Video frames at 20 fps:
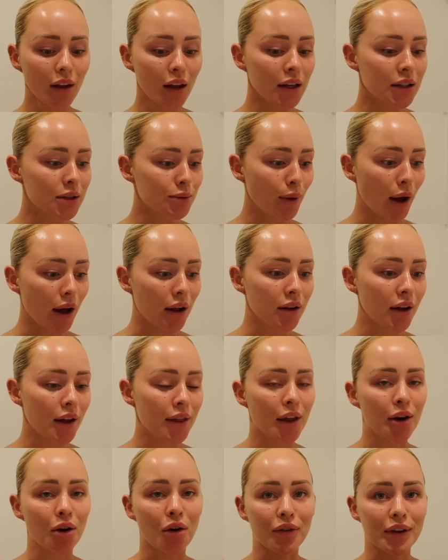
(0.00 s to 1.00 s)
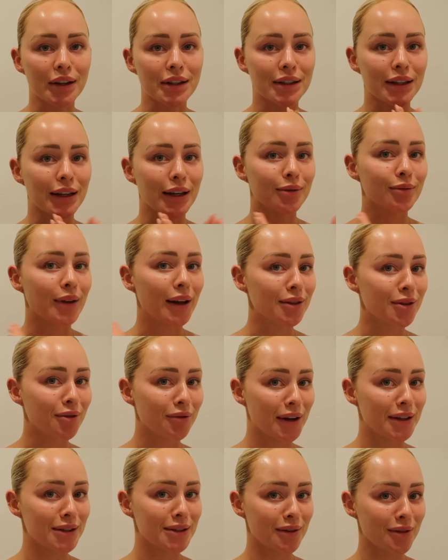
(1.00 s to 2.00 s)
as well. And then obviously like the
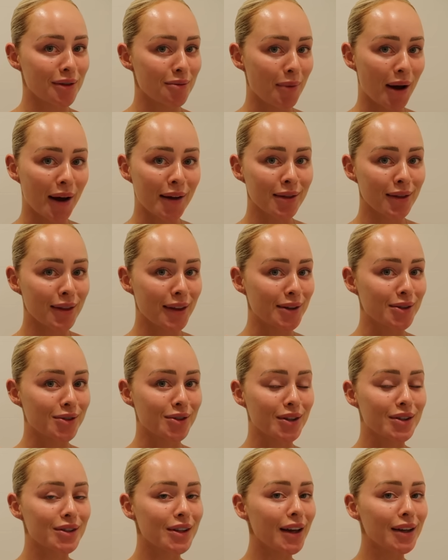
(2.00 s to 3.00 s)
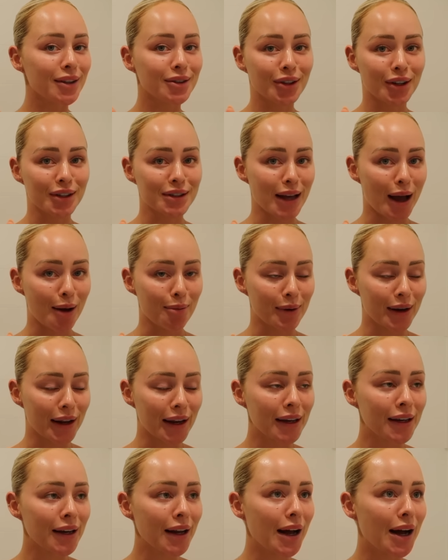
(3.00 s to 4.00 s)
rest of the month, there's just like lots
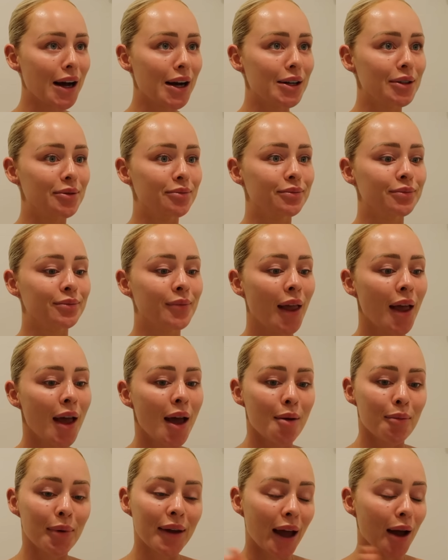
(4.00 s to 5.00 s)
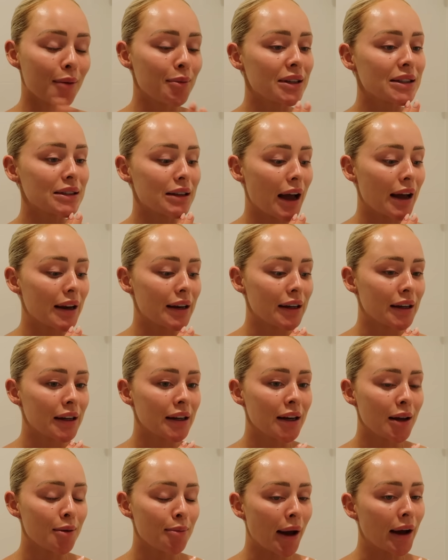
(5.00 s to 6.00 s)
happening. But yeah, I'm
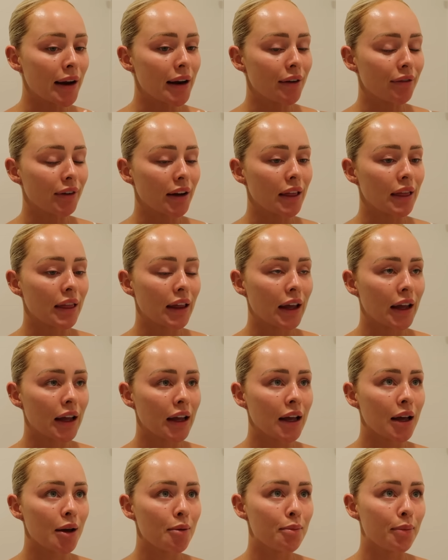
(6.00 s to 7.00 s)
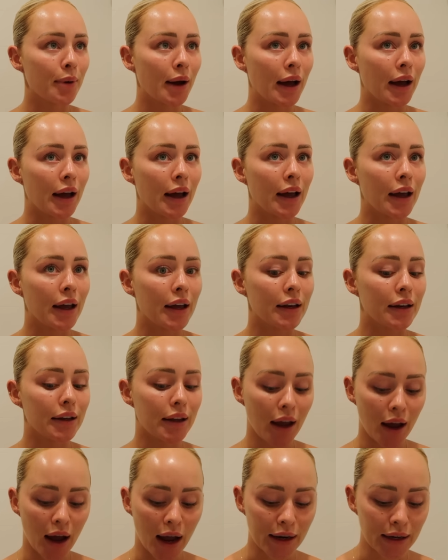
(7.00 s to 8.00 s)
excited about everything, but
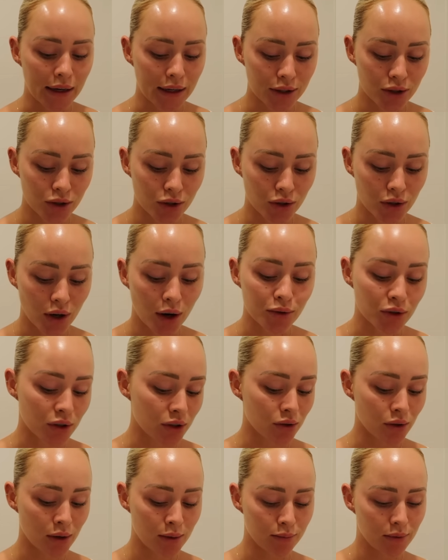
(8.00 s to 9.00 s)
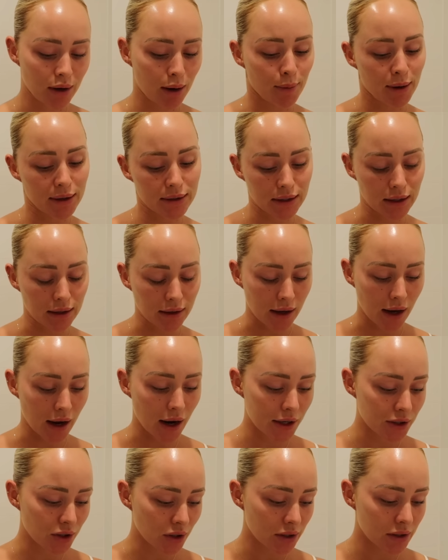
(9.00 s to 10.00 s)
yeah, I was just doing my
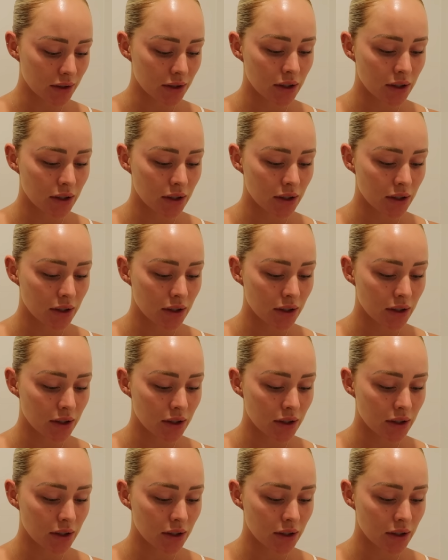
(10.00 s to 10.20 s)
skincare. You